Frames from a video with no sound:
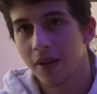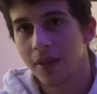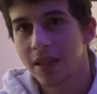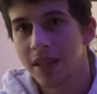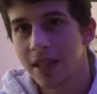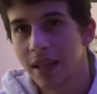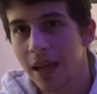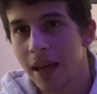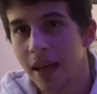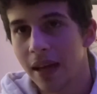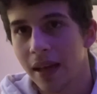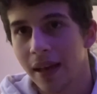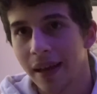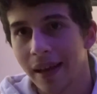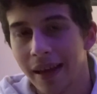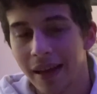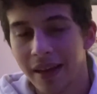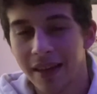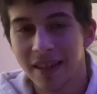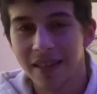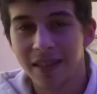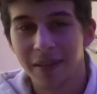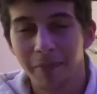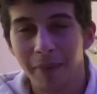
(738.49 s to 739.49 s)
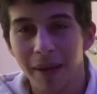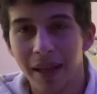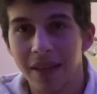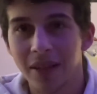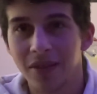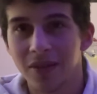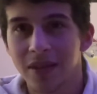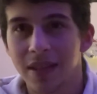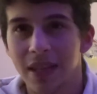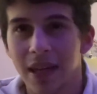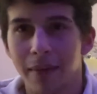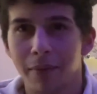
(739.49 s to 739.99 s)
It's not like, it doesn't make you
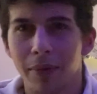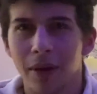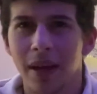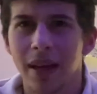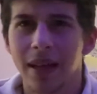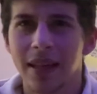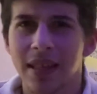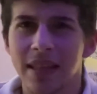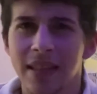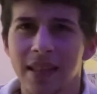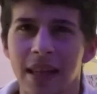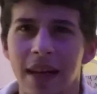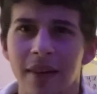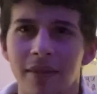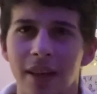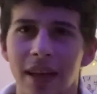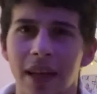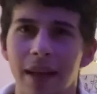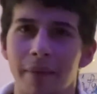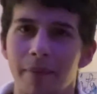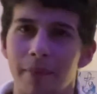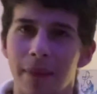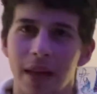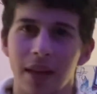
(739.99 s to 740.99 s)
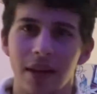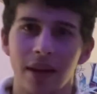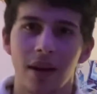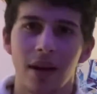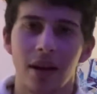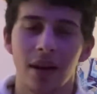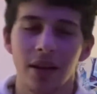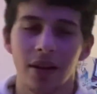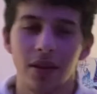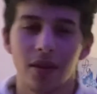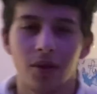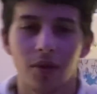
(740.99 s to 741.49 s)
sad, but it does have like a
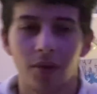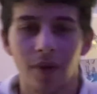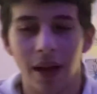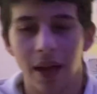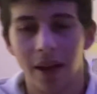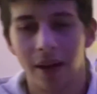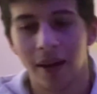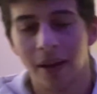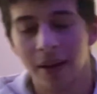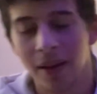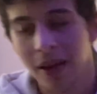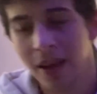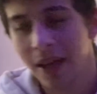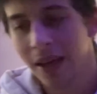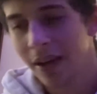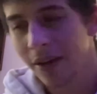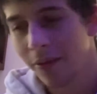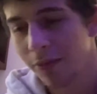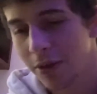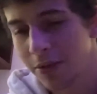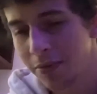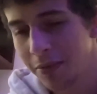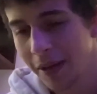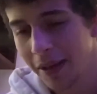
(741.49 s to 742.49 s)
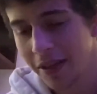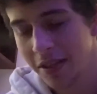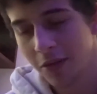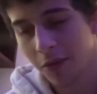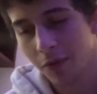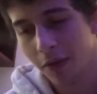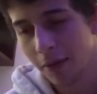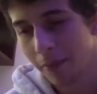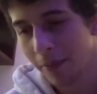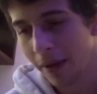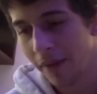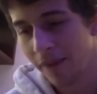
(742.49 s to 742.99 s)
melancholy throughout it, which makes it
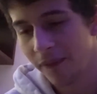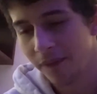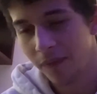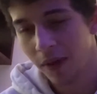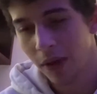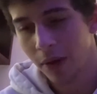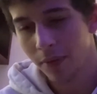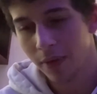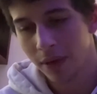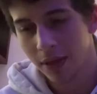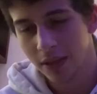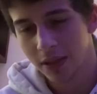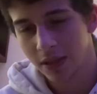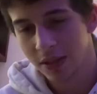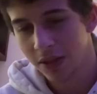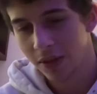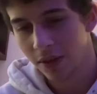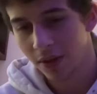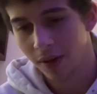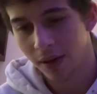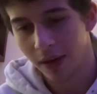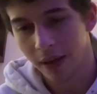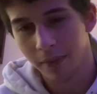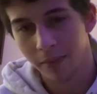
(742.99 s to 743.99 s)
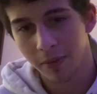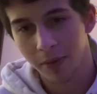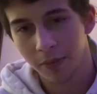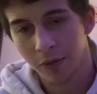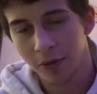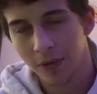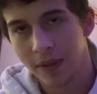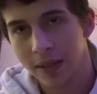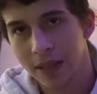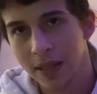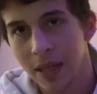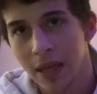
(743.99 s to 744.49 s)
one of my favorite Studio Ghibli
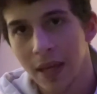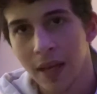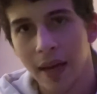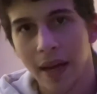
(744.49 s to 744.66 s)
movies.